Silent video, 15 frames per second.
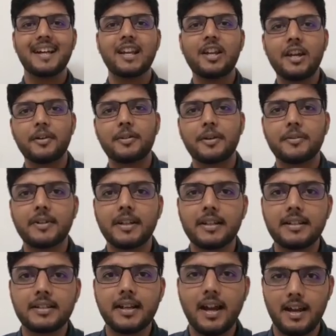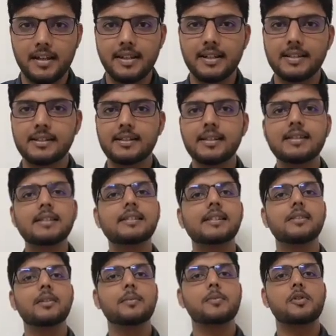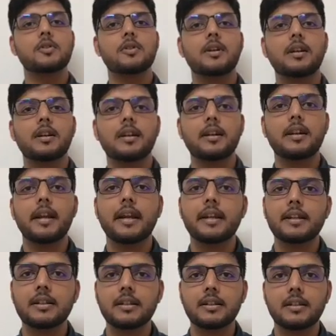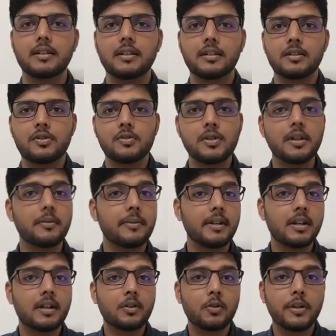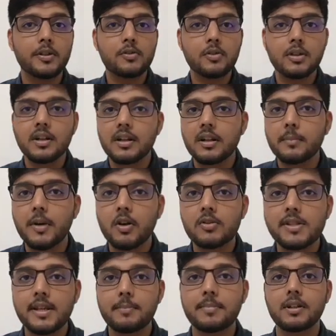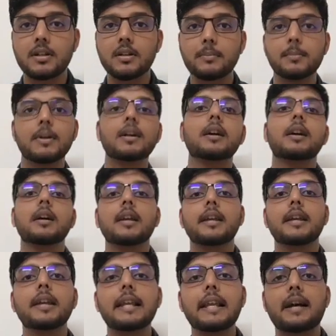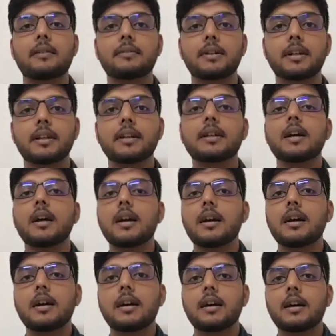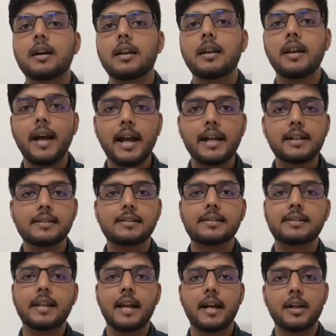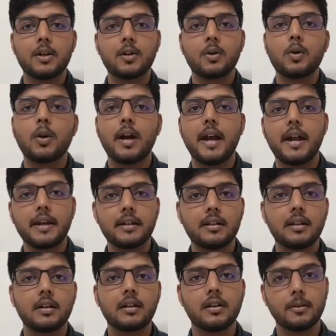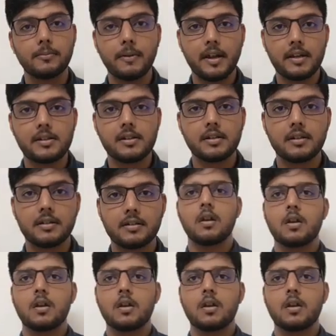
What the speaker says: Hello everyone, yes, this is Shivam Chauhan and today we are going to learn about chapter number 11, light, shadow and reflection.